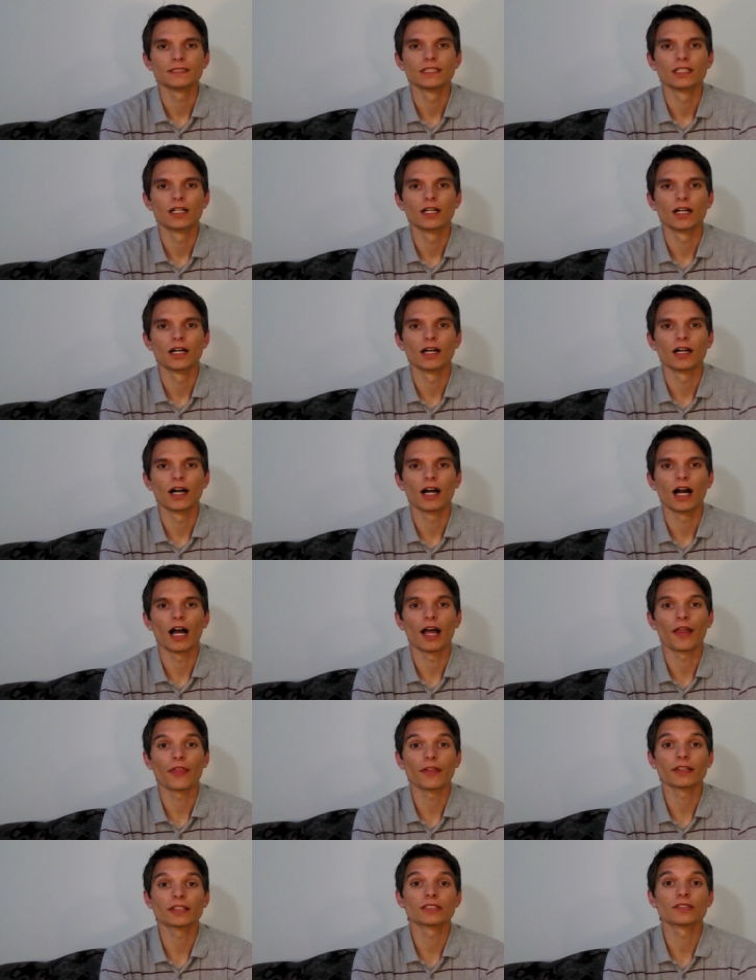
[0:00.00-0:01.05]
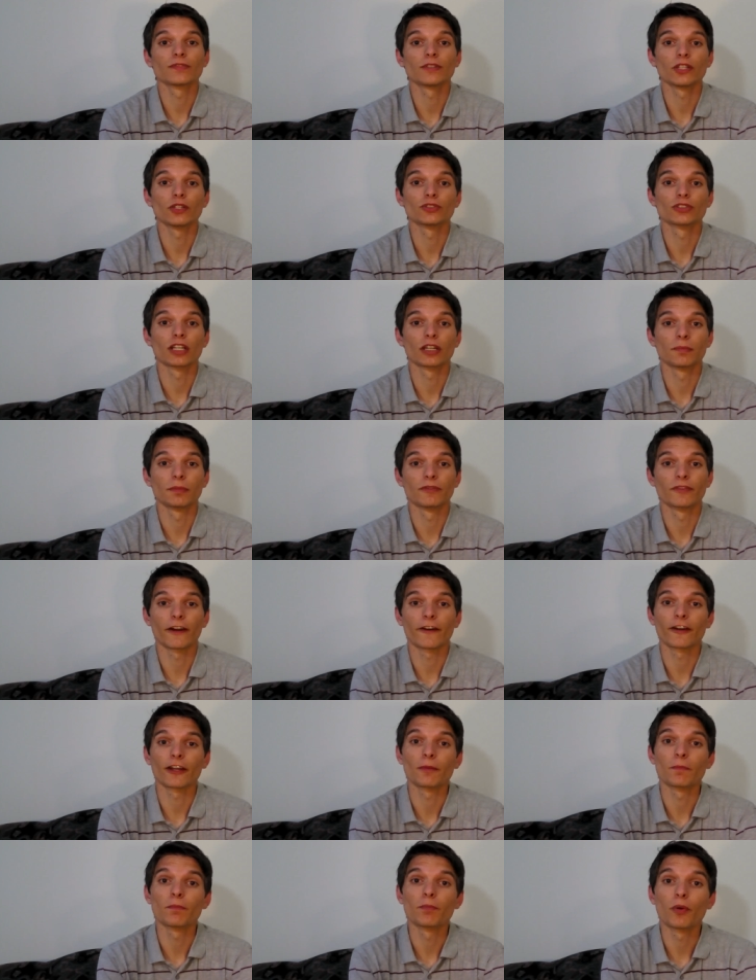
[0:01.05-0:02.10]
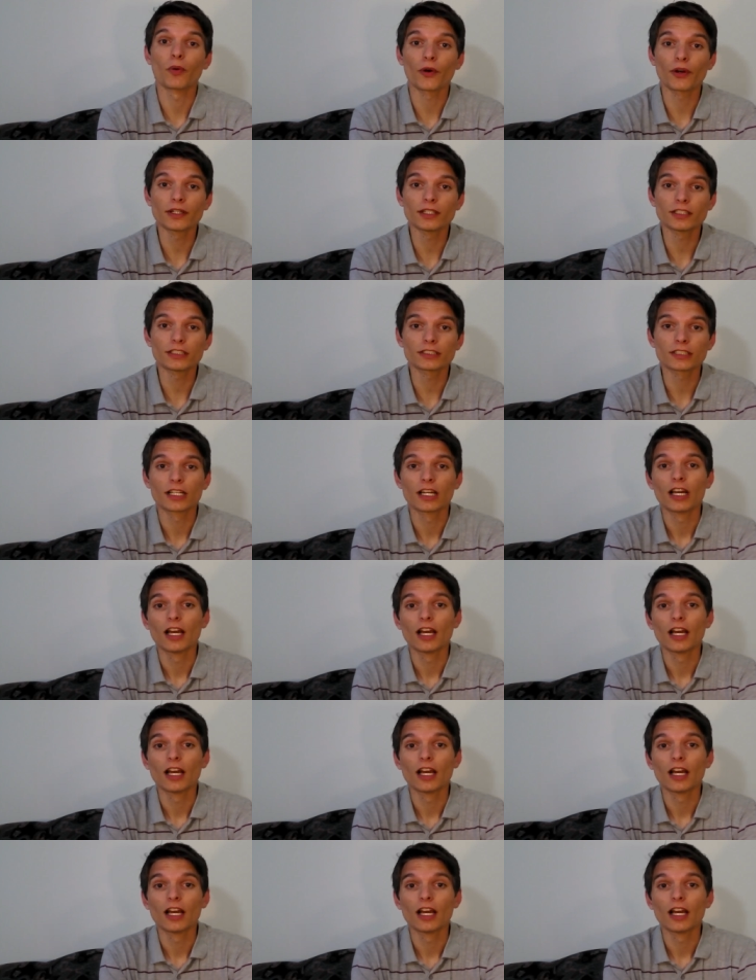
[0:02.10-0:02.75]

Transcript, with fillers: Uh, I think this video is going to be very important